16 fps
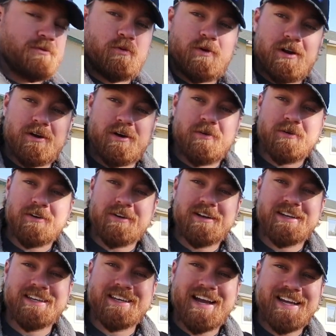one
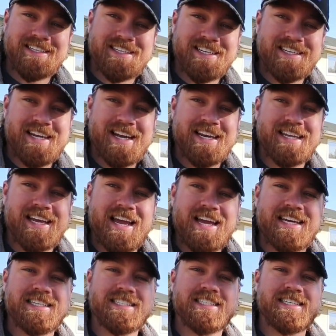owner,
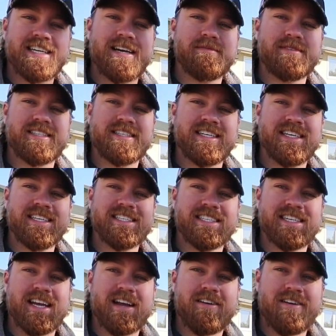1998 GMC
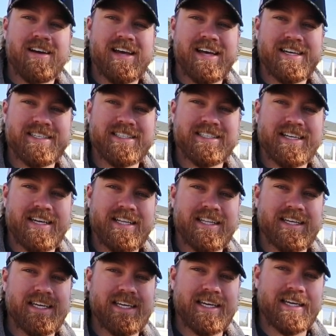Sierra
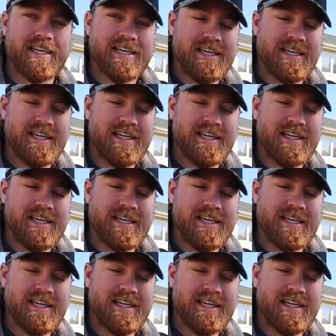SLE.